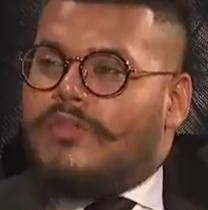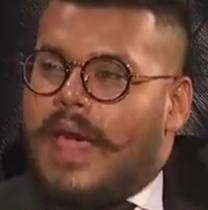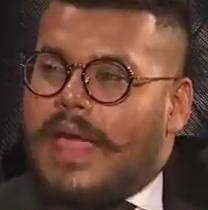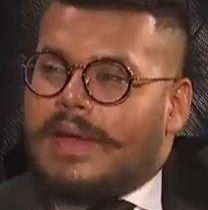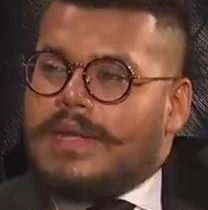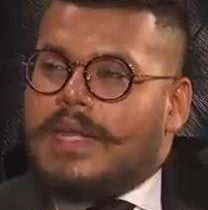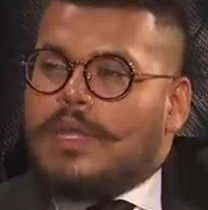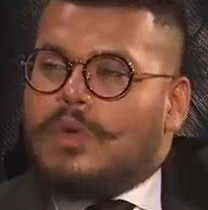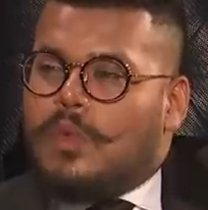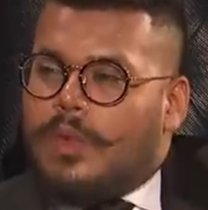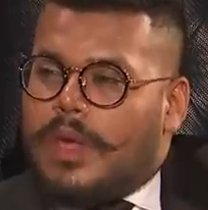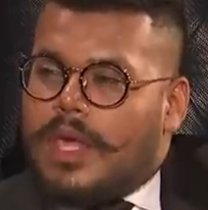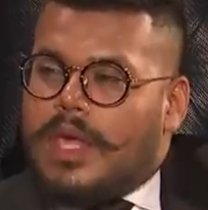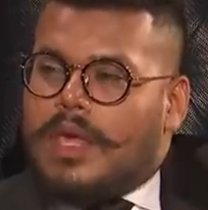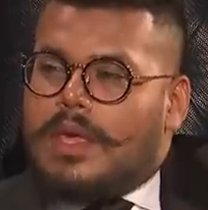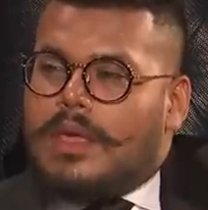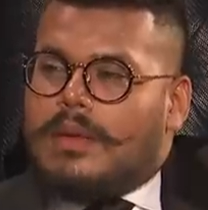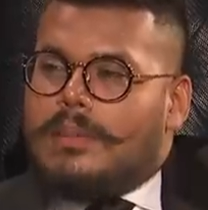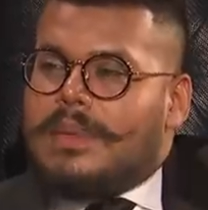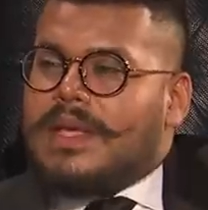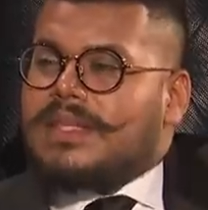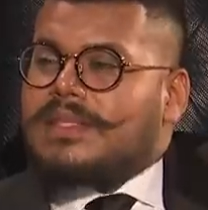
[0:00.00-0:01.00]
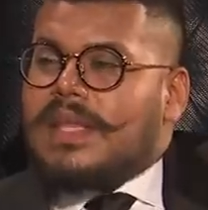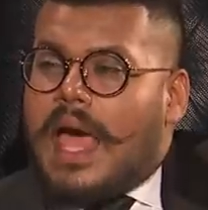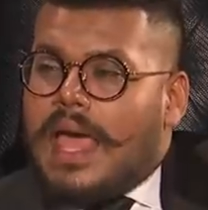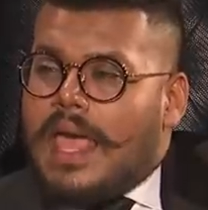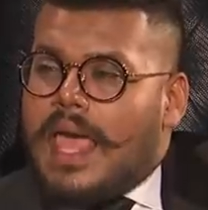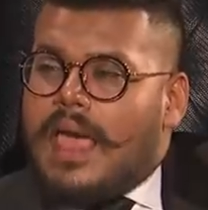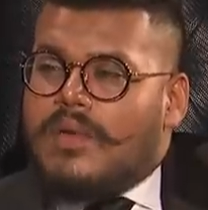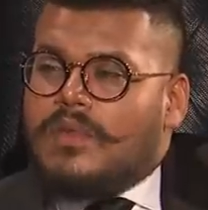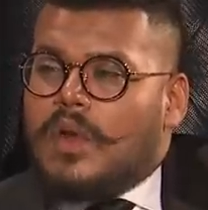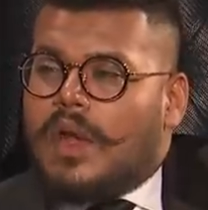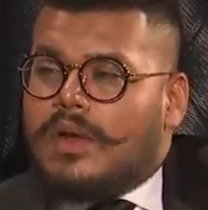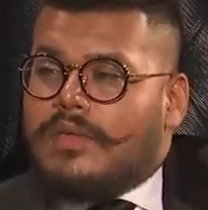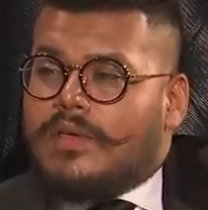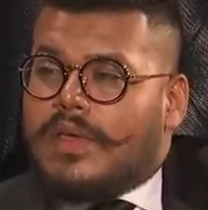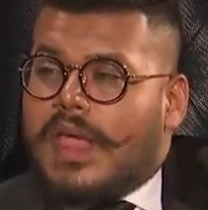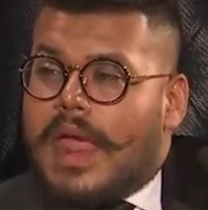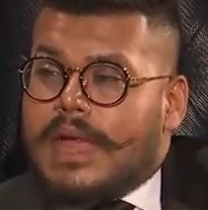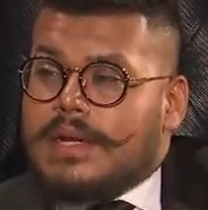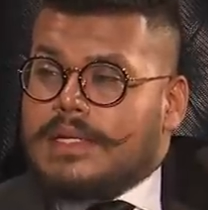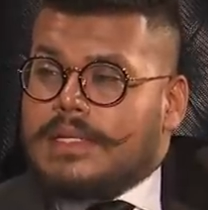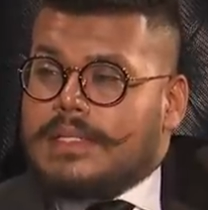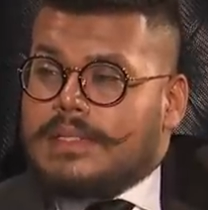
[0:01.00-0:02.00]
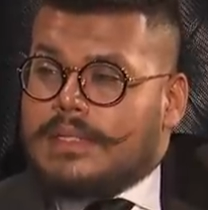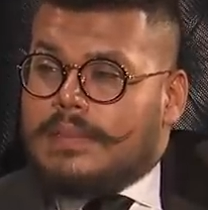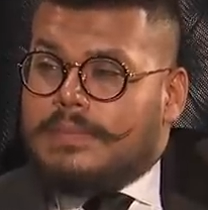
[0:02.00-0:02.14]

find it weird? Because I have a lot of characters